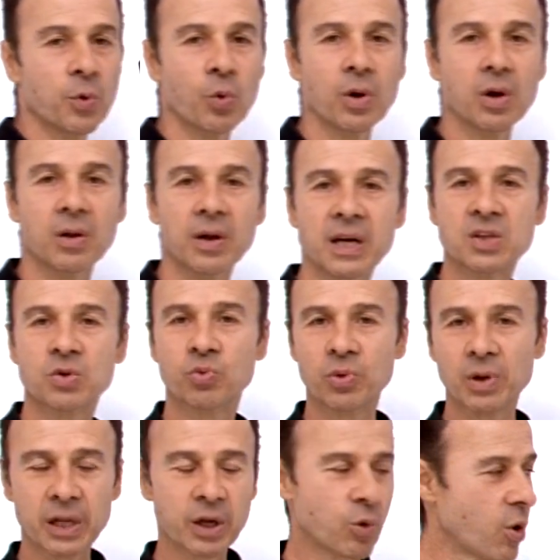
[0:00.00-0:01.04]
Well, it's
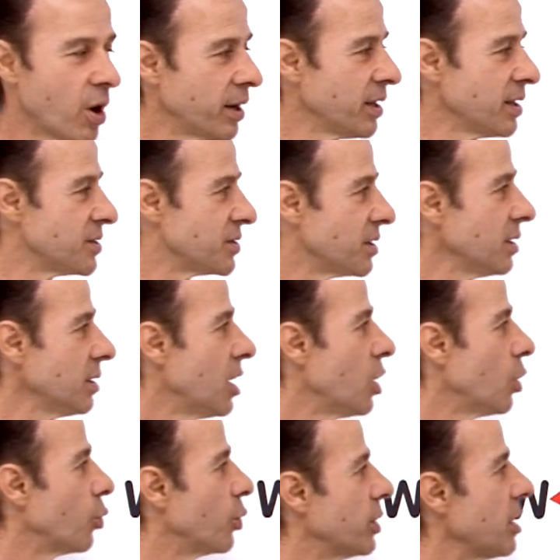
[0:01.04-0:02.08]
really quite easy.
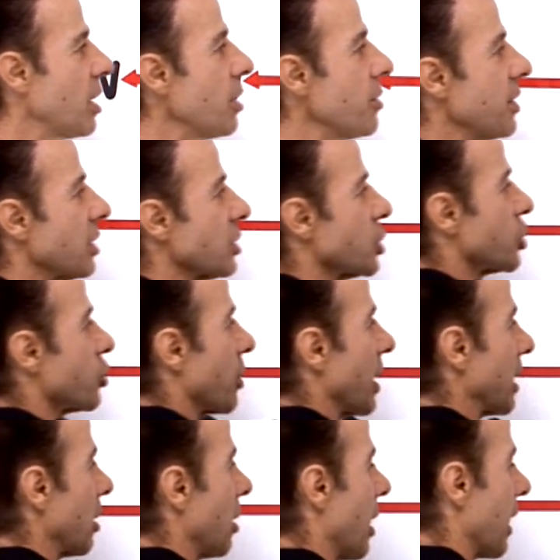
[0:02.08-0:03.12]
We know that a
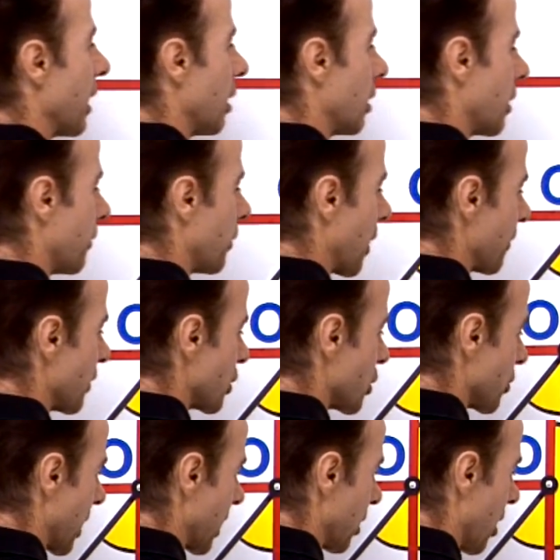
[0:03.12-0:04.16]
straight line, like if you have a
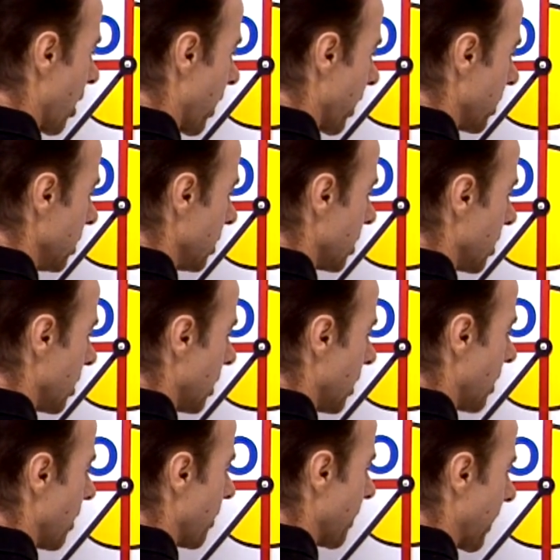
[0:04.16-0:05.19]
straight line,
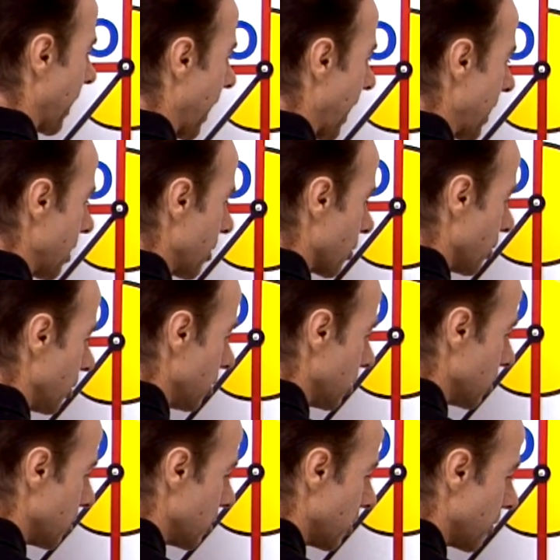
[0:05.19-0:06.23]
the
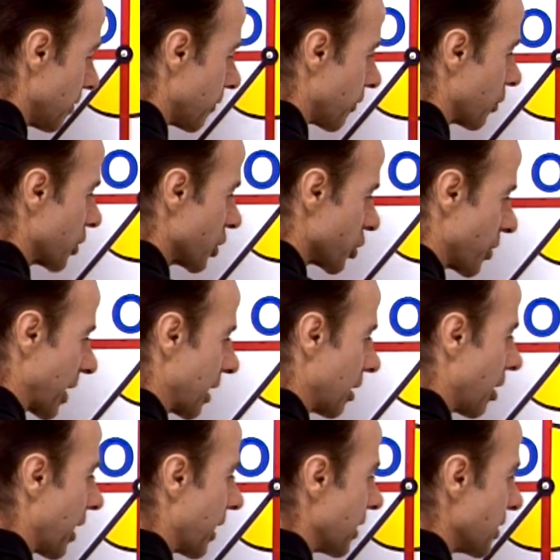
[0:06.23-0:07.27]
angle for a straight
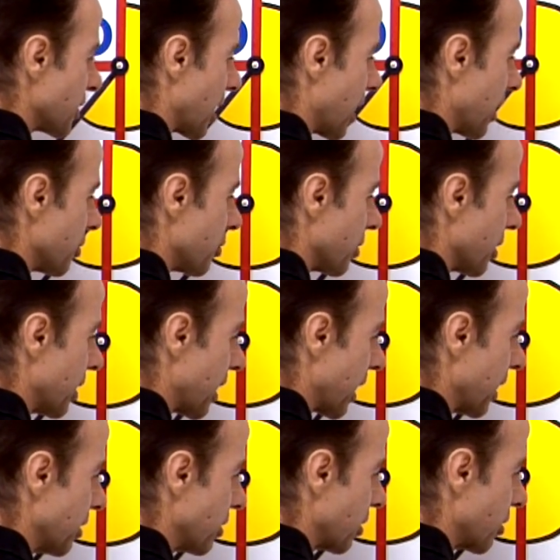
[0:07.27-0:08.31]
line is
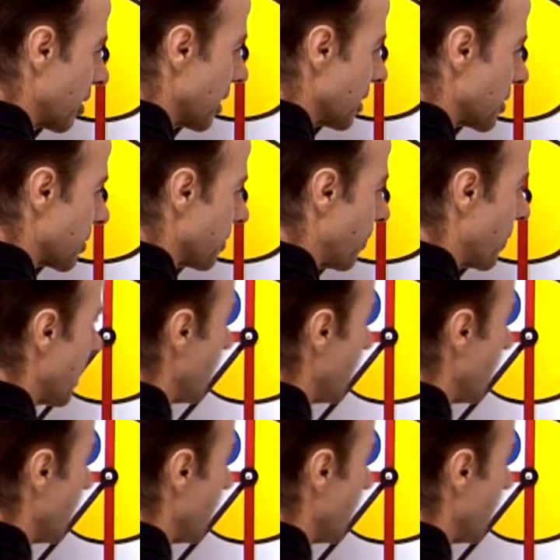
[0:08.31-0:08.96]
180 degrees.